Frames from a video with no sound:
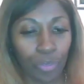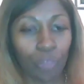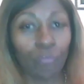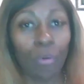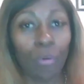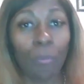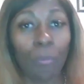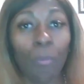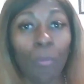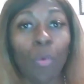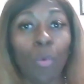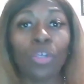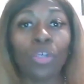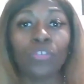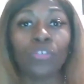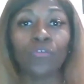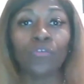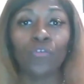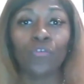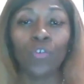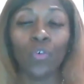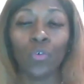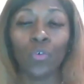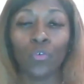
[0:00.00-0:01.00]

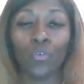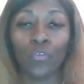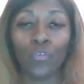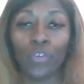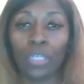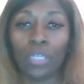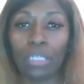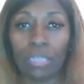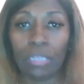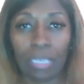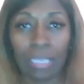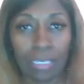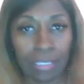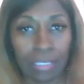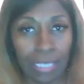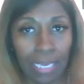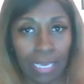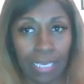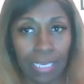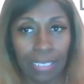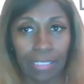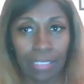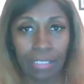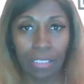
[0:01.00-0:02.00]
remorseful for the things that
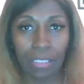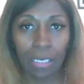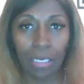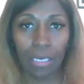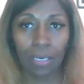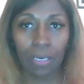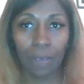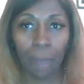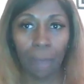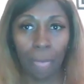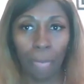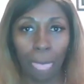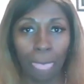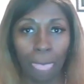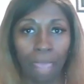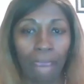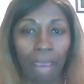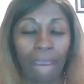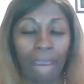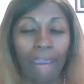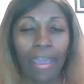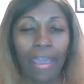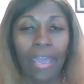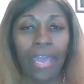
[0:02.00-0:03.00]
he's done.
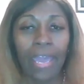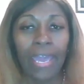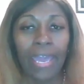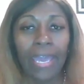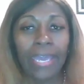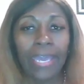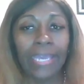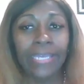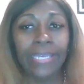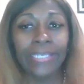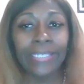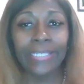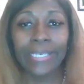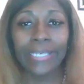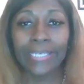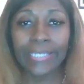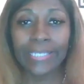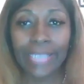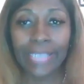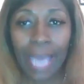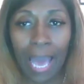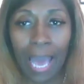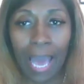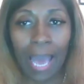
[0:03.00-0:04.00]
He did
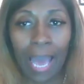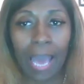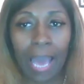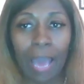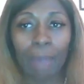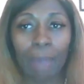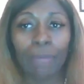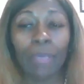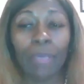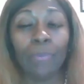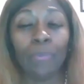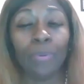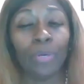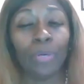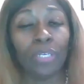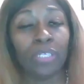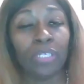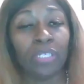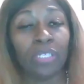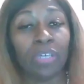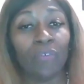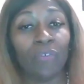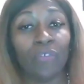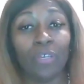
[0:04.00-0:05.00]
time. He put
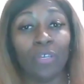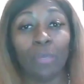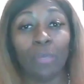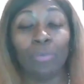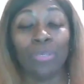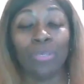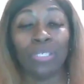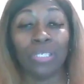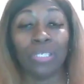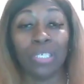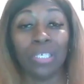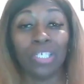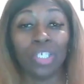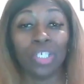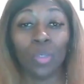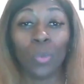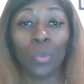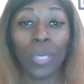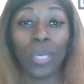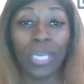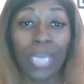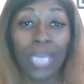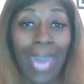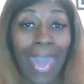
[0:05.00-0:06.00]
himself in a position
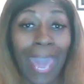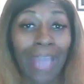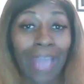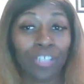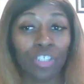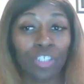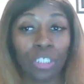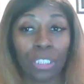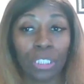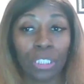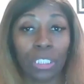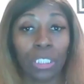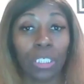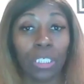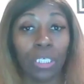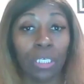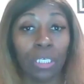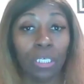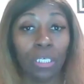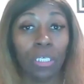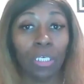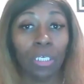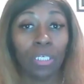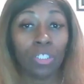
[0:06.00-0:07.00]
where he actually
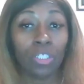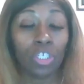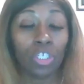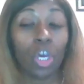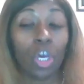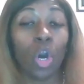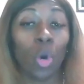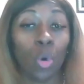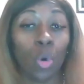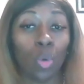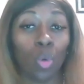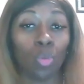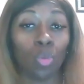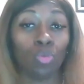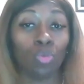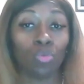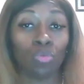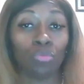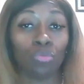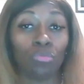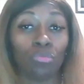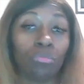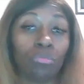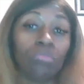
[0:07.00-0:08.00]
told.
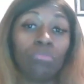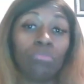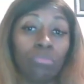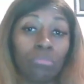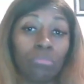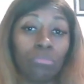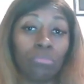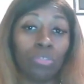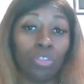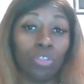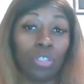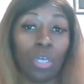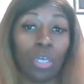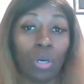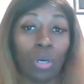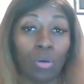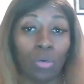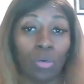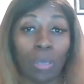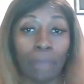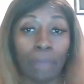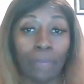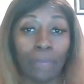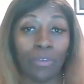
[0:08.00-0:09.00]
You
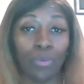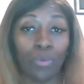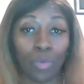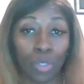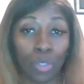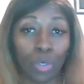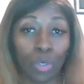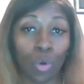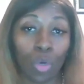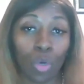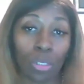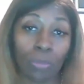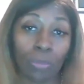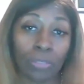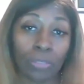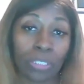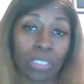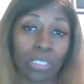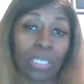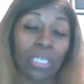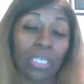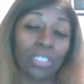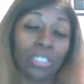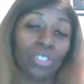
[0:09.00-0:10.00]
want to call him a
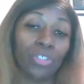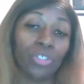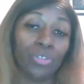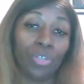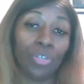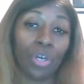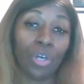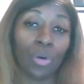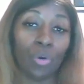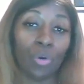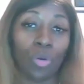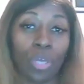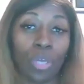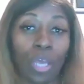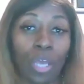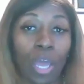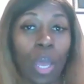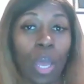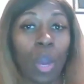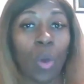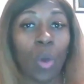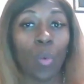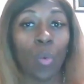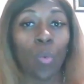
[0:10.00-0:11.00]
snitch,
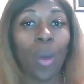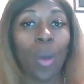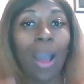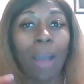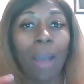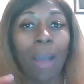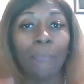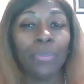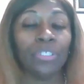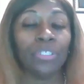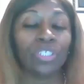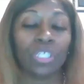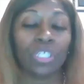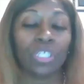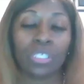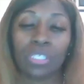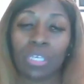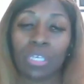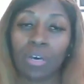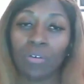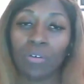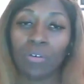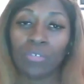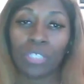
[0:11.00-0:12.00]
why put
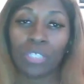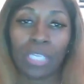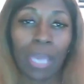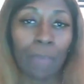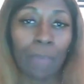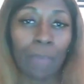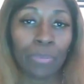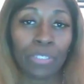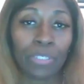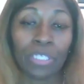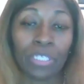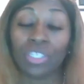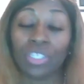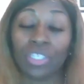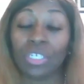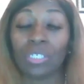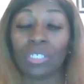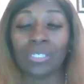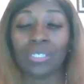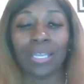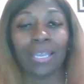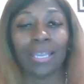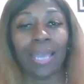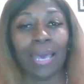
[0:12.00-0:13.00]
yourselves in that position?
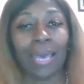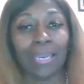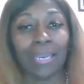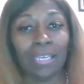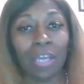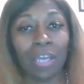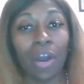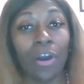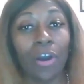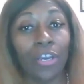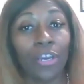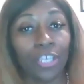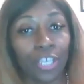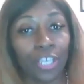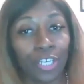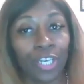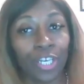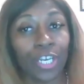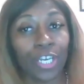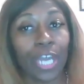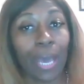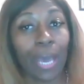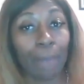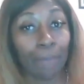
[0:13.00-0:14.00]
Because a lot of y'all, again,
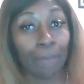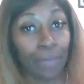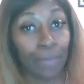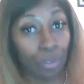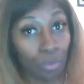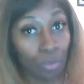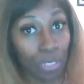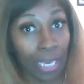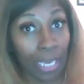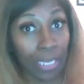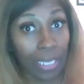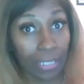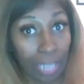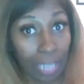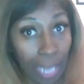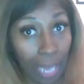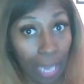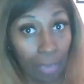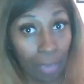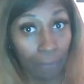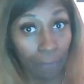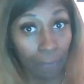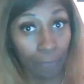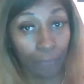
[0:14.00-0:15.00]
are not built like
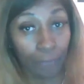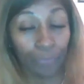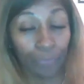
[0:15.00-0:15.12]
that.